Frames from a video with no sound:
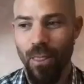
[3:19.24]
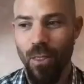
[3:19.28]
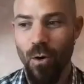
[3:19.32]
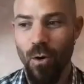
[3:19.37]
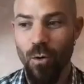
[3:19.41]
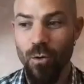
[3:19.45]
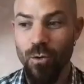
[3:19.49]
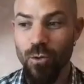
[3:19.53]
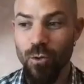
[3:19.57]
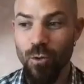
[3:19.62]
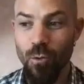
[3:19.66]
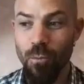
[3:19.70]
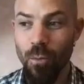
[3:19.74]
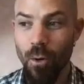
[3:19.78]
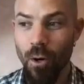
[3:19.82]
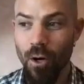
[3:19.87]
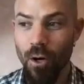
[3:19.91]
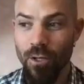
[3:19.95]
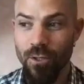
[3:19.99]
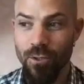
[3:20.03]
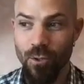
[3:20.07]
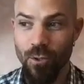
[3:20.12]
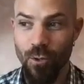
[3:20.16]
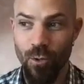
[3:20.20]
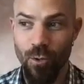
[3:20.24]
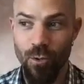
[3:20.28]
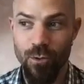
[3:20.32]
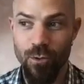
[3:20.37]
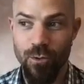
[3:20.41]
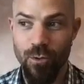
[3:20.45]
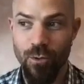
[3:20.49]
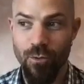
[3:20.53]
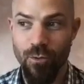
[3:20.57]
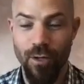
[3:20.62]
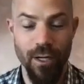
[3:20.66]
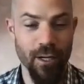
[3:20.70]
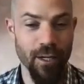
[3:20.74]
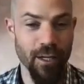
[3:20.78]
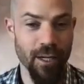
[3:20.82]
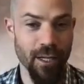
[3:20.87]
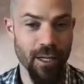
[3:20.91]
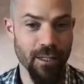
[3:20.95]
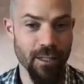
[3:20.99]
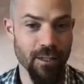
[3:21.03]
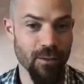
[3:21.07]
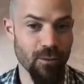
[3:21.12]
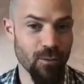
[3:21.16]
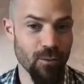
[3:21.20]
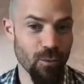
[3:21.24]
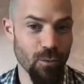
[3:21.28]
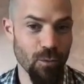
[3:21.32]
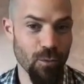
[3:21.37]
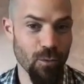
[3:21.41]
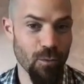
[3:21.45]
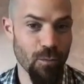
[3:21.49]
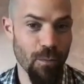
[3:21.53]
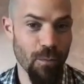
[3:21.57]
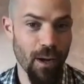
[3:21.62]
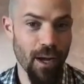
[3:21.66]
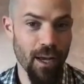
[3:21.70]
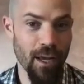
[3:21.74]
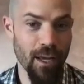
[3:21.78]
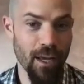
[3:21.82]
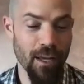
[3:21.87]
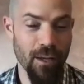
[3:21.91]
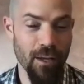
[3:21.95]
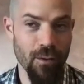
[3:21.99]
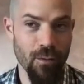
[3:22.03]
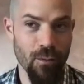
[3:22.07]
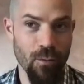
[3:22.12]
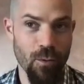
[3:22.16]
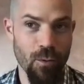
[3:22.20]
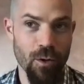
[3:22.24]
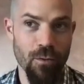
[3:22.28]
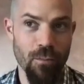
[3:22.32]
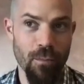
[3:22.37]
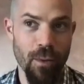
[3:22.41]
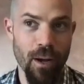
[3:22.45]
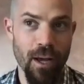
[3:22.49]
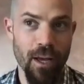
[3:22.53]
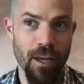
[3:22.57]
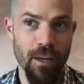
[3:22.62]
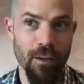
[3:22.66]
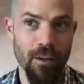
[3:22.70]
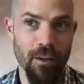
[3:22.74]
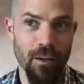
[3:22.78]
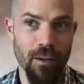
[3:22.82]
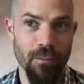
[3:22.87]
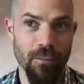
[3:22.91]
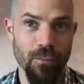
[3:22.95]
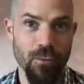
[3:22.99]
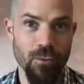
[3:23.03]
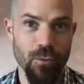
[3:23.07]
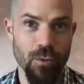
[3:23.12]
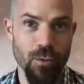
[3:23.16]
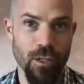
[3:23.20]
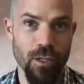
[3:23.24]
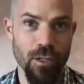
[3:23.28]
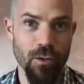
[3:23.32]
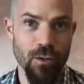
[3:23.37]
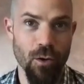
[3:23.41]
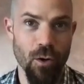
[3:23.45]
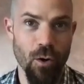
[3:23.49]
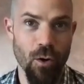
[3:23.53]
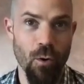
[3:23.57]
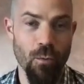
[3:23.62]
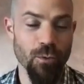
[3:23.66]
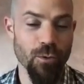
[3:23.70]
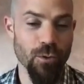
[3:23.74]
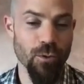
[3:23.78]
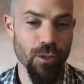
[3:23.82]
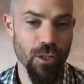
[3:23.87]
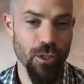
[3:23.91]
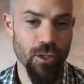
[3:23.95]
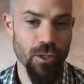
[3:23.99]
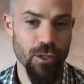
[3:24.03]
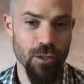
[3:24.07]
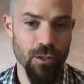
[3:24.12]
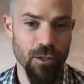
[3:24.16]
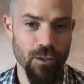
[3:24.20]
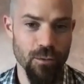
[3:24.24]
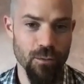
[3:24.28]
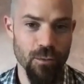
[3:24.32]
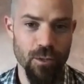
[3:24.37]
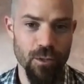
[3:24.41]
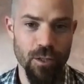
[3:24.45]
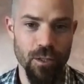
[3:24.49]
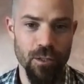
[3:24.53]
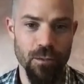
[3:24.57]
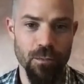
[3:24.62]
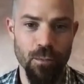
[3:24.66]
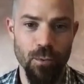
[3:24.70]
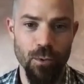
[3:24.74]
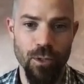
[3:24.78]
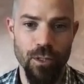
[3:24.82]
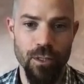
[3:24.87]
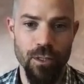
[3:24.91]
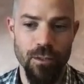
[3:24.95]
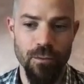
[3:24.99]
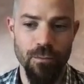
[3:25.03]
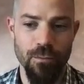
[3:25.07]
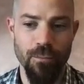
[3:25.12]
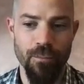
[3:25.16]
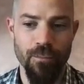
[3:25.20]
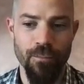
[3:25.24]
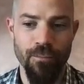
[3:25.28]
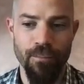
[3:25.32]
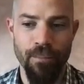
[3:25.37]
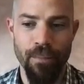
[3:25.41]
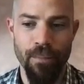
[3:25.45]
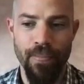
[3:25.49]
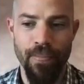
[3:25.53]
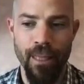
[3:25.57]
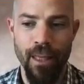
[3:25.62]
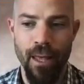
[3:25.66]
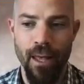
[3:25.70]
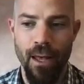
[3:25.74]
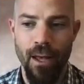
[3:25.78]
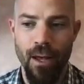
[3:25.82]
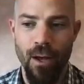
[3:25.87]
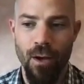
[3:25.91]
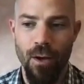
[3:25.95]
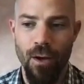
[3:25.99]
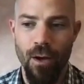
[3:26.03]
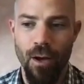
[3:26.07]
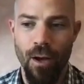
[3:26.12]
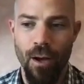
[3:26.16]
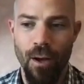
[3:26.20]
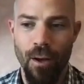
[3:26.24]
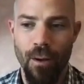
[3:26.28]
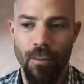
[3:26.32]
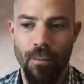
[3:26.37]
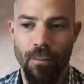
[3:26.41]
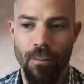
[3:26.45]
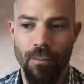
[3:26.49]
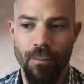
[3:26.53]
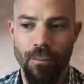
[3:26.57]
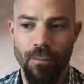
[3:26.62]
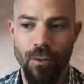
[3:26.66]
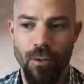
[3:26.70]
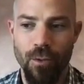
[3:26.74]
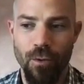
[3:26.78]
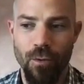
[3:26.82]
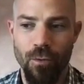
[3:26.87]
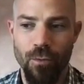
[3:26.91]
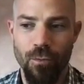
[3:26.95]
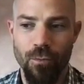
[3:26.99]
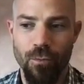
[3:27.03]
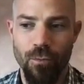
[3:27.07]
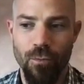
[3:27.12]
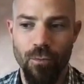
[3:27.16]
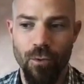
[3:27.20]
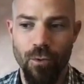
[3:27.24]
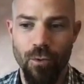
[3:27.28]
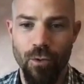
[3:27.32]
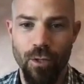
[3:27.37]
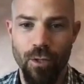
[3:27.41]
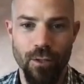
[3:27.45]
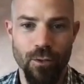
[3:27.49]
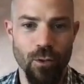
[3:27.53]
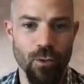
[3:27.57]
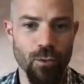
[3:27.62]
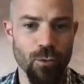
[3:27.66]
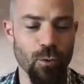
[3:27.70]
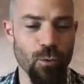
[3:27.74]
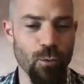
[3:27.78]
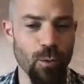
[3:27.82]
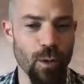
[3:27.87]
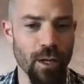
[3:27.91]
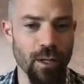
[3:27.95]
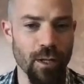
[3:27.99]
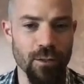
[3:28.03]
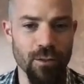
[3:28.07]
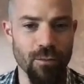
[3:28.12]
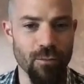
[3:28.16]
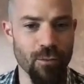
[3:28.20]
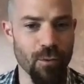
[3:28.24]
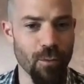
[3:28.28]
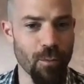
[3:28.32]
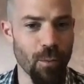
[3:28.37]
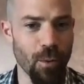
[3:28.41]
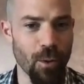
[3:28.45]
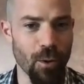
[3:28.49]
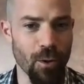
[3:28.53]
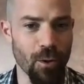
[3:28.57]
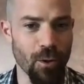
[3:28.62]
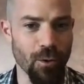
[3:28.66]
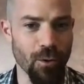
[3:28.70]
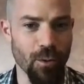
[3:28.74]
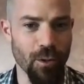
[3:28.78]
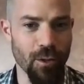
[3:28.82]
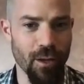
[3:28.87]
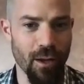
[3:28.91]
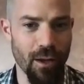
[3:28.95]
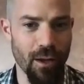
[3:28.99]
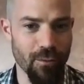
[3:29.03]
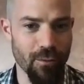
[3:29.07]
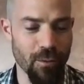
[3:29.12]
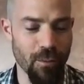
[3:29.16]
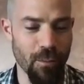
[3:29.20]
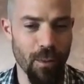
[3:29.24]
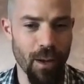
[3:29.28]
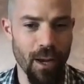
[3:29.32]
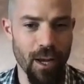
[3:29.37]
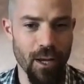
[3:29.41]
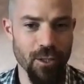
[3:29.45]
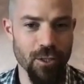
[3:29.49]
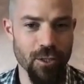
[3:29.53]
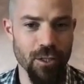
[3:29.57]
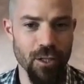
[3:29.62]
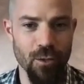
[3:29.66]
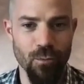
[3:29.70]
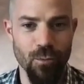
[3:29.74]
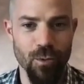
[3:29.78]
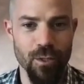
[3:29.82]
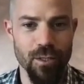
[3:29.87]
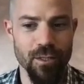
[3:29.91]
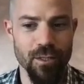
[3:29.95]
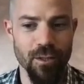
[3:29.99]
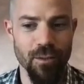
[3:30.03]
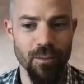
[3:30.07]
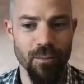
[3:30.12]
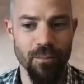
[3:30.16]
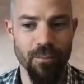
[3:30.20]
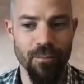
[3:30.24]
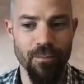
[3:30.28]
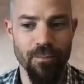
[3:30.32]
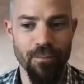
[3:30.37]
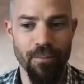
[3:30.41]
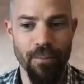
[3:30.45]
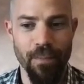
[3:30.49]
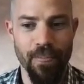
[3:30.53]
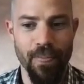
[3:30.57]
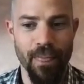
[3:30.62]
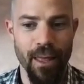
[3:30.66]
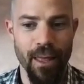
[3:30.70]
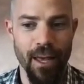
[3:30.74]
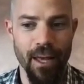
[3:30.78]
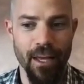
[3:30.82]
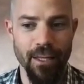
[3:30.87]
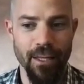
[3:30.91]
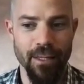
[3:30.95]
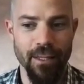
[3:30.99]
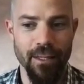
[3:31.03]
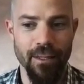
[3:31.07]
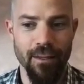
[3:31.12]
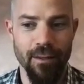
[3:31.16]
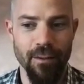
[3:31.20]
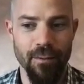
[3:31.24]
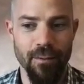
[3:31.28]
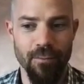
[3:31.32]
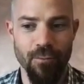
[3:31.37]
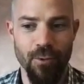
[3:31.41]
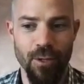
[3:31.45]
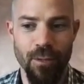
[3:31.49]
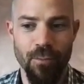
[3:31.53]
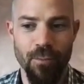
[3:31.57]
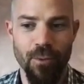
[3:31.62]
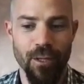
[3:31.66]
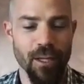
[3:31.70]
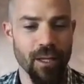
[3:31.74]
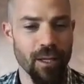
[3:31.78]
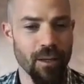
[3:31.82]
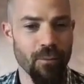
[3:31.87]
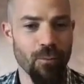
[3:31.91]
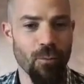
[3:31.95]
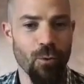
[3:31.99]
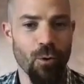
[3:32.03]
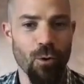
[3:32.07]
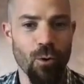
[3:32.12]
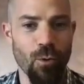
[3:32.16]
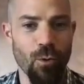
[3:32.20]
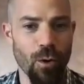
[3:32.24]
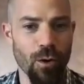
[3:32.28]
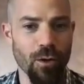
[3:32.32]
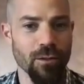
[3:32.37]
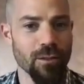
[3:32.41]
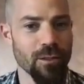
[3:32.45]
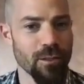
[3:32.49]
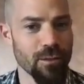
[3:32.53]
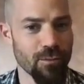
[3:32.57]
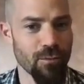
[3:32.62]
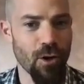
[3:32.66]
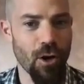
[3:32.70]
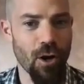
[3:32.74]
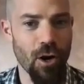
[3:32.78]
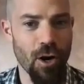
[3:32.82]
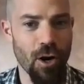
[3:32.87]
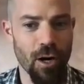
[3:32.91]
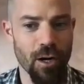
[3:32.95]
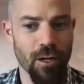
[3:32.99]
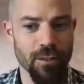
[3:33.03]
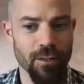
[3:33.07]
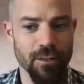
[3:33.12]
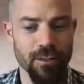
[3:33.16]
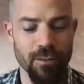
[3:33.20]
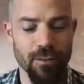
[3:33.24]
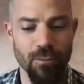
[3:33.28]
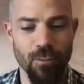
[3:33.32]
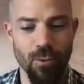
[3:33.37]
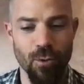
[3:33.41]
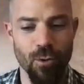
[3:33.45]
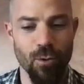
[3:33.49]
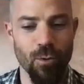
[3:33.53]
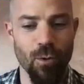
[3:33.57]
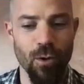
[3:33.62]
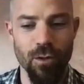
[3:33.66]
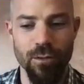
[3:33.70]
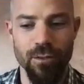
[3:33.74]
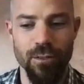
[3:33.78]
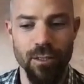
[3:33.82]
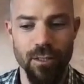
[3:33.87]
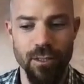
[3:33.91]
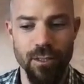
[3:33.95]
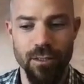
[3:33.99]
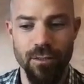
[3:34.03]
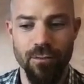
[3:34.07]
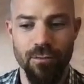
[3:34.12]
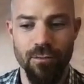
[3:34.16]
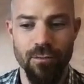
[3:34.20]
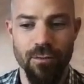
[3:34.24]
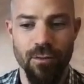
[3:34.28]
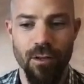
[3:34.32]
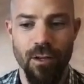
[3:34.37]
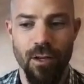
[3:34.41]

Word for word: those two parts are also very connected to my one of my um, tradi- home traditions, which is Buddhism. Mm. Um, you know, the, like the two wings of the bird, where you have compassion and wisdom, and um, really bringing in more qualities of the heart and more qualities of